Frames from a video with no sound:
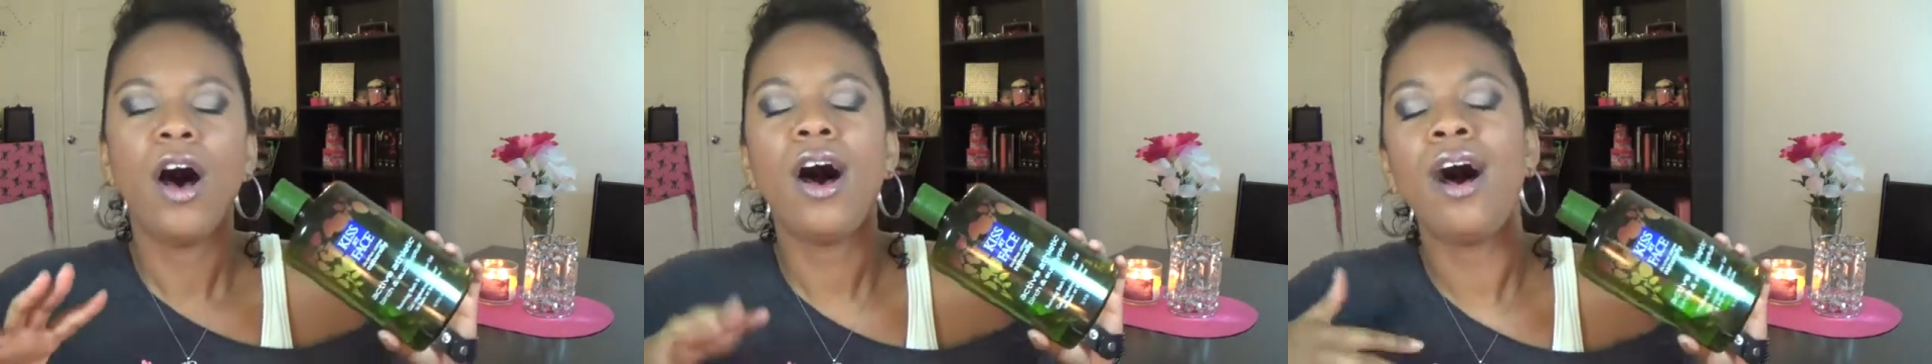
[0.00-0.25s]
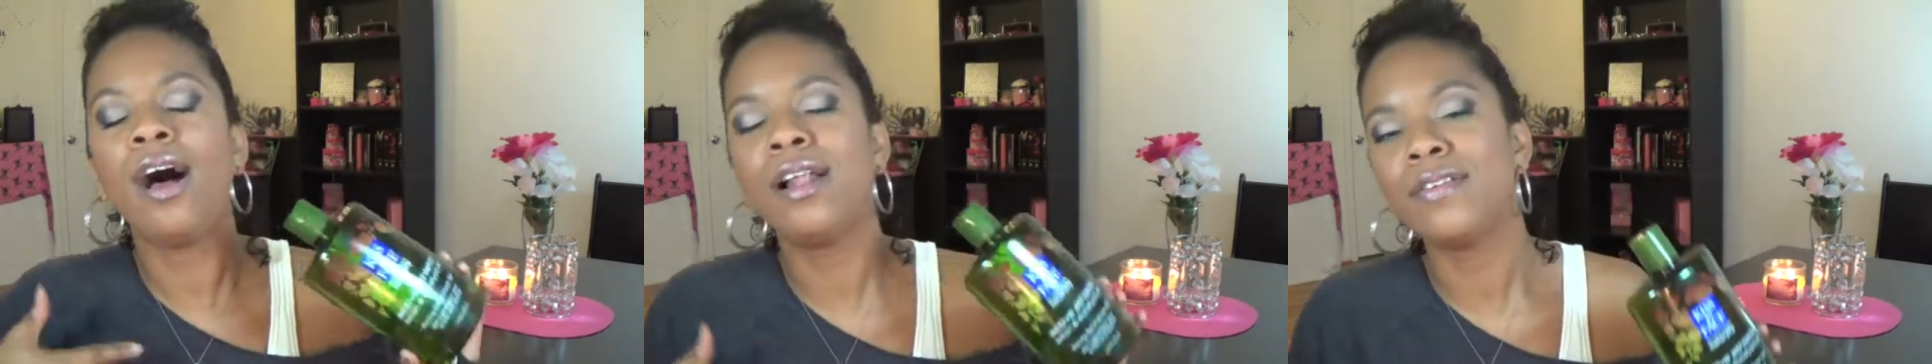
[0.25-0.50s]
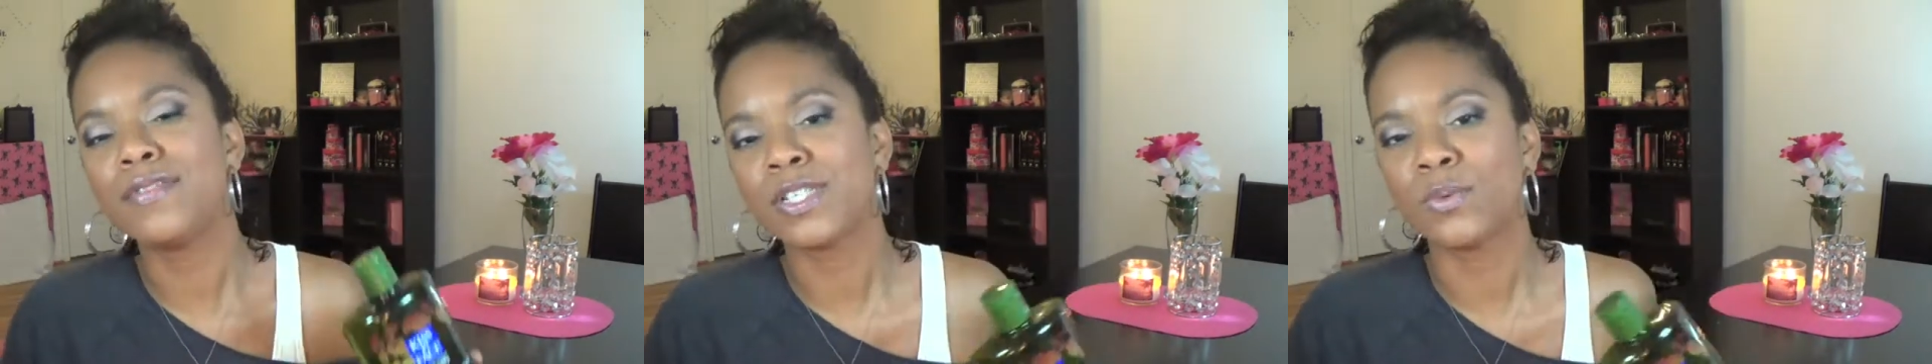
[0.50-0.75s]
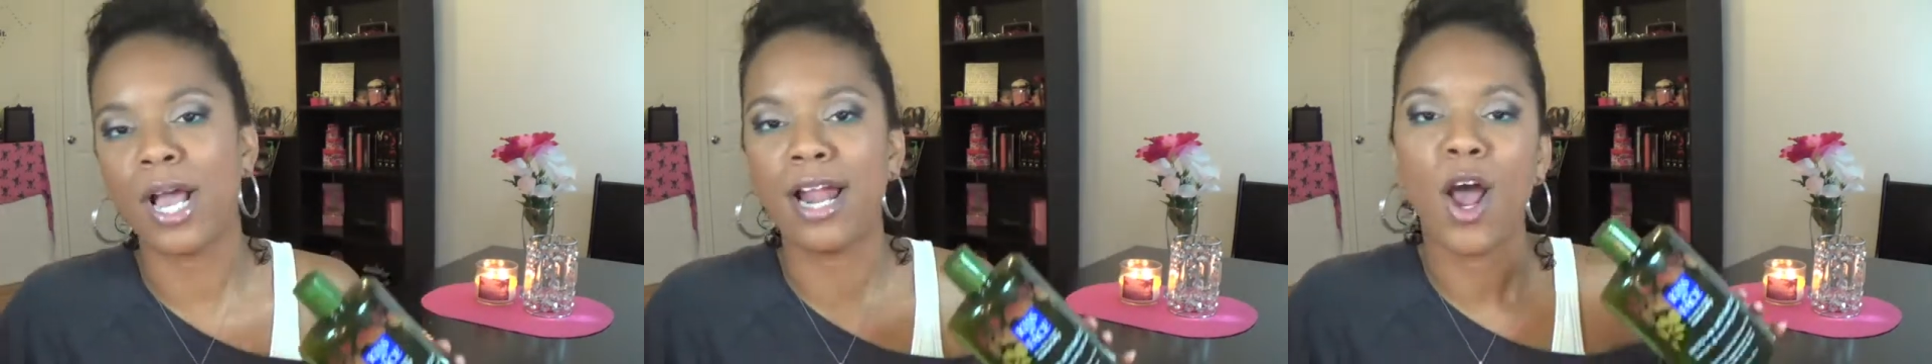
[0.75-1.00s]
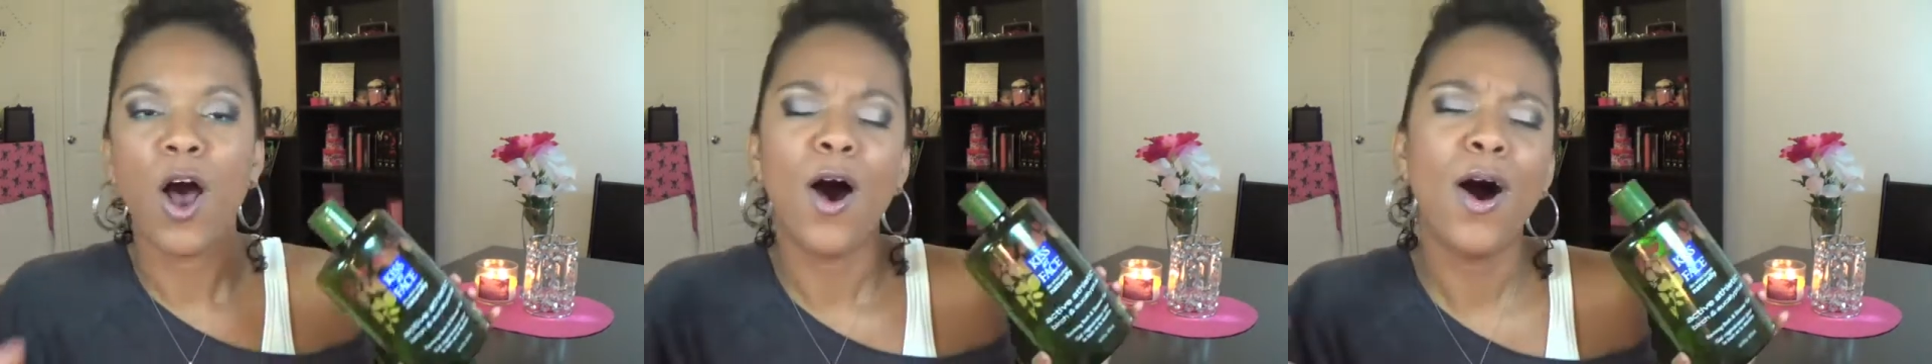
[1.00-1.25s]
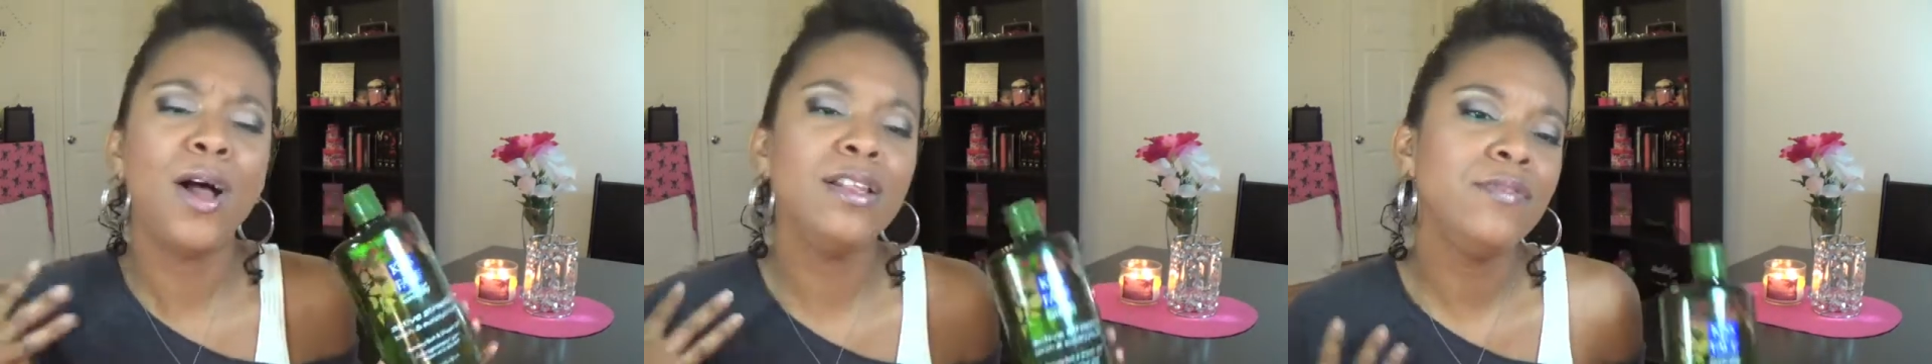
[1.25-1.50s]
all of the sweat,
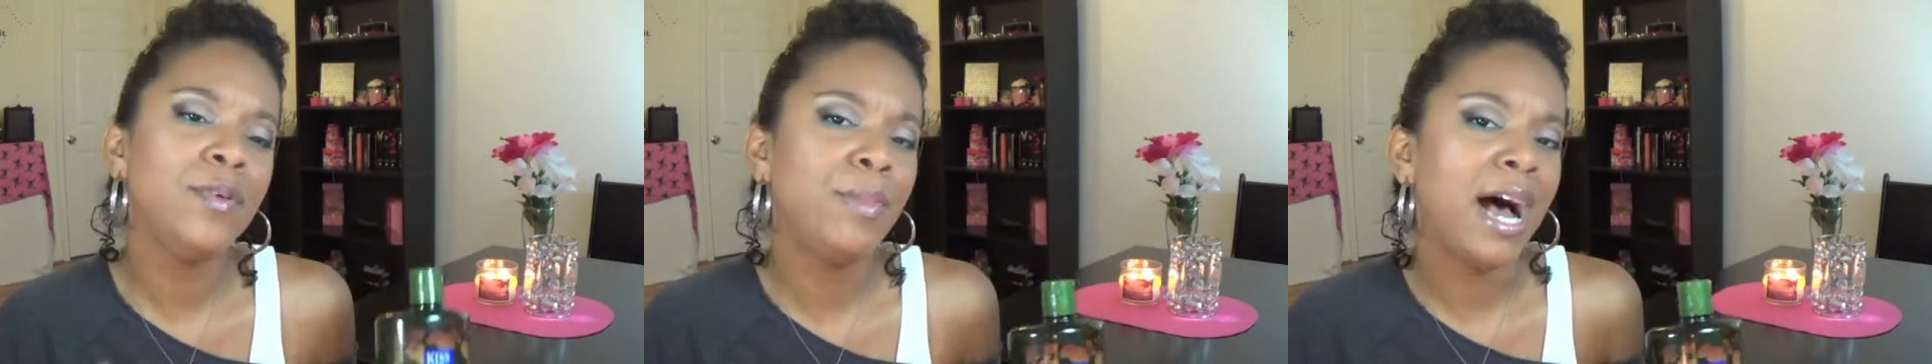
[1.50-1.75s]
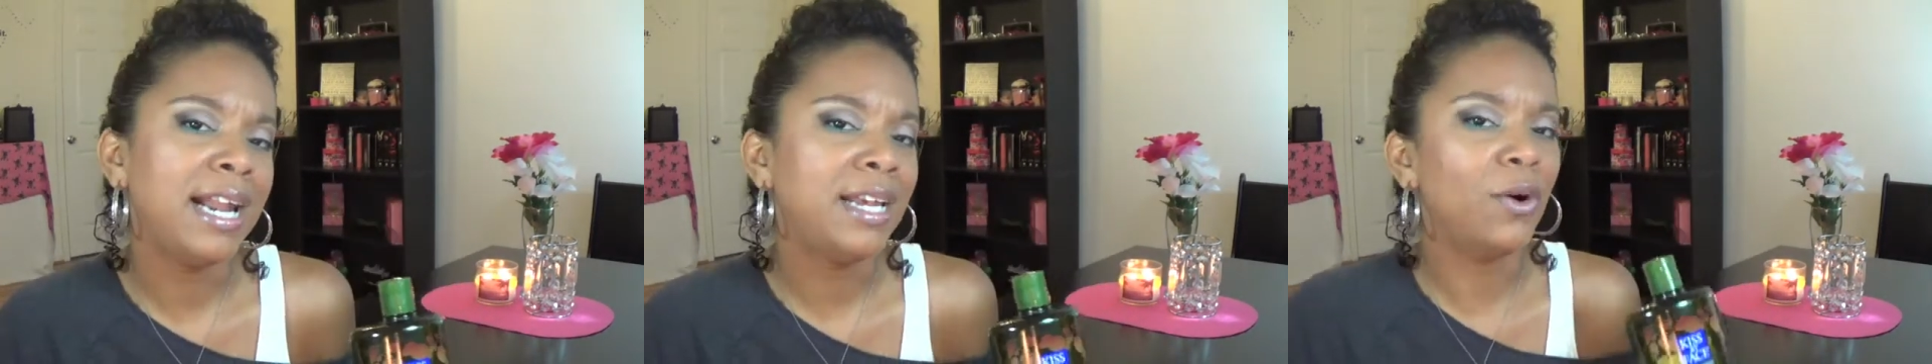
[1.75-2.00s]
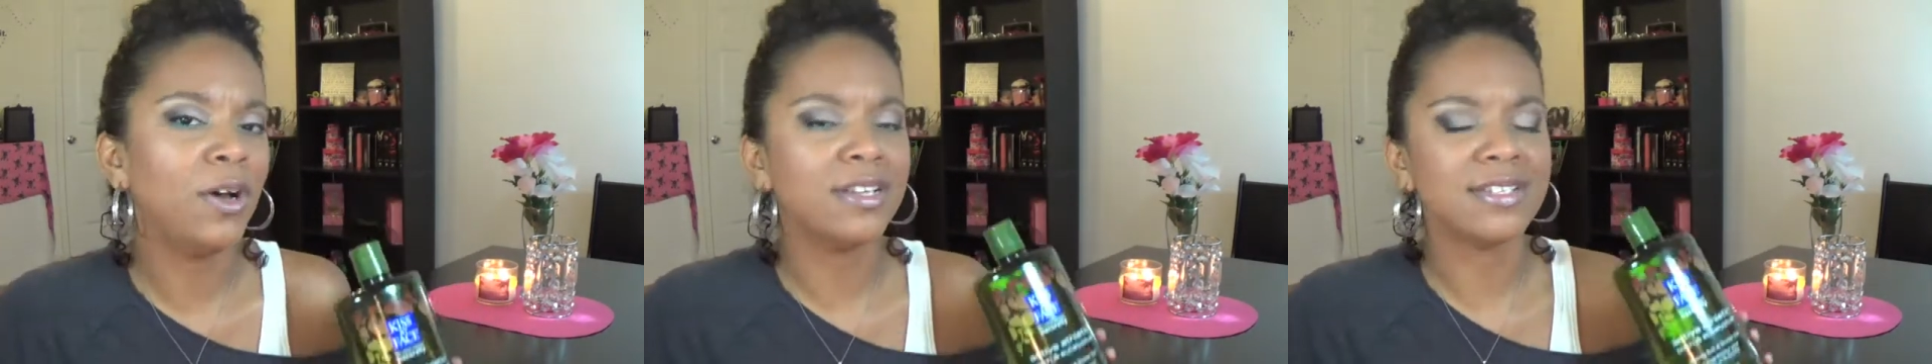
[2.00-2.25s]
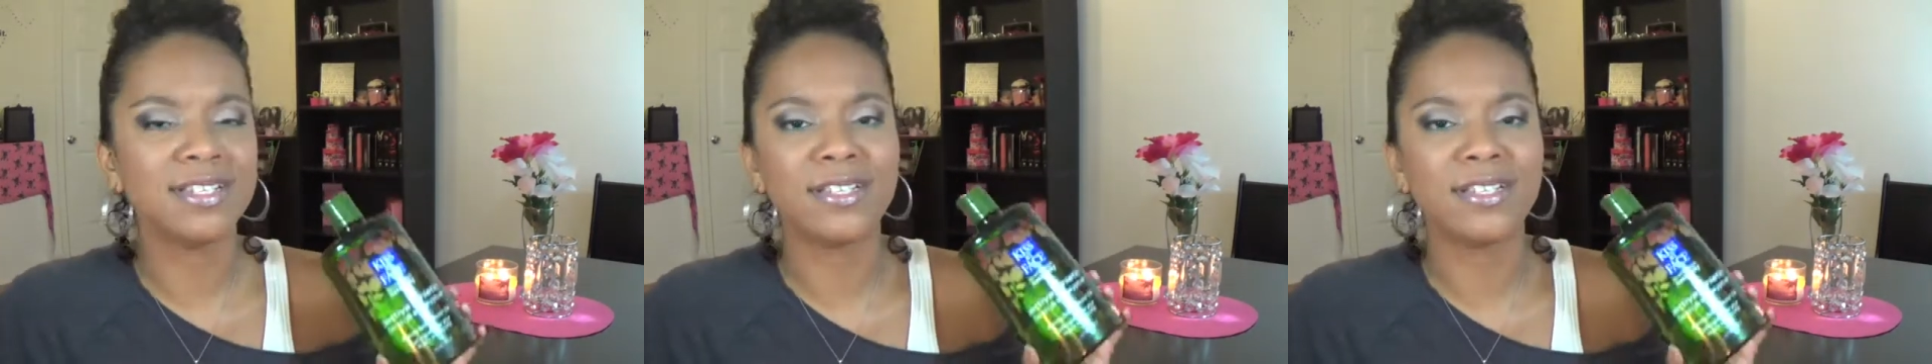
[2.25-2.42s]
all of the body oils